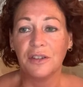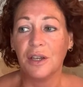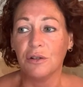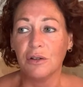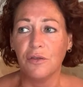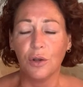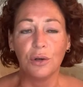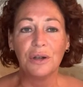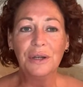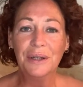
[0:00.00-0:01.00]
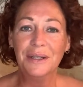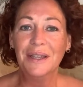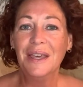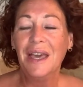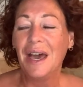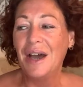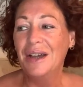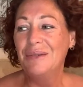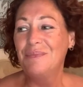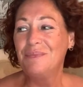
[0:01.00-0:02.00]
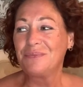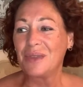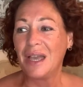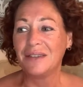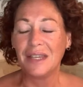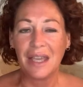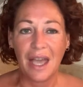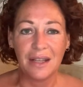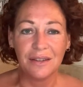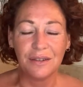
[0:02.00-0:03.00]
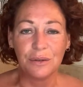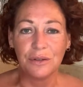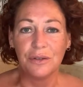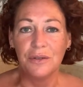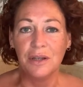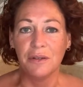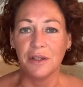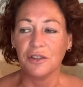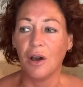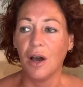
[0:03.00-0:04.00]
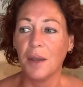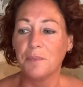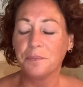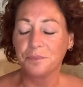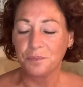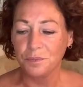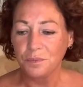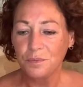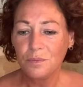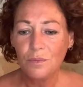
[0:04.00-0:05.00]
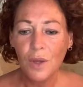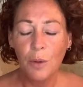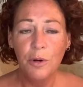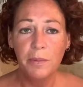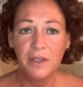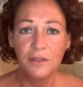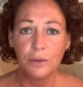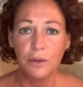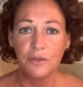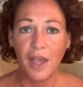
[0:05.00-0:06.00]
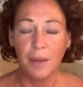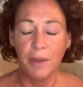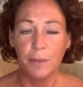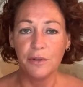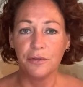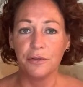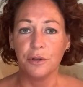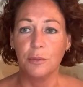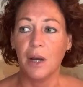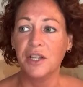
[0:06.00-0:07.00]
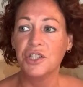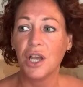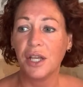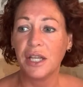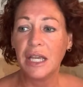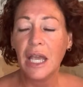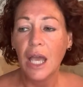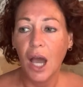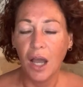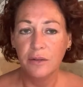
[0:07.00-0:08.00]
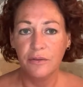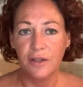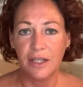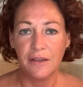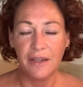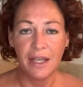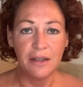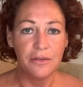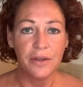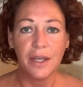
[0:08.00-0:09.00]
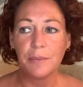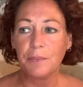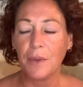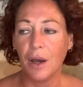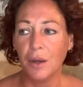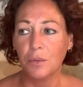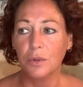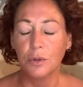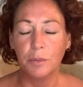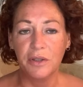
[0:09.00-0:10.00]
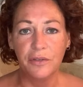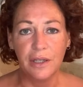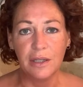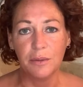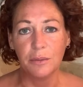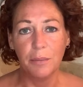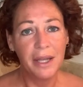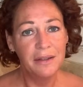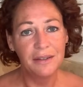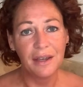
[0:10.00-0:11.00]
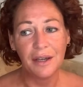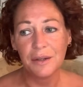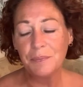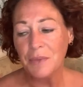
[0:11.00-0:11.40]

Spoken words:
it, or a vlog, as I get sort of nearer the time. I'll probably sort of take people through my journey. Hopefully at the end of it, I will be feeling better.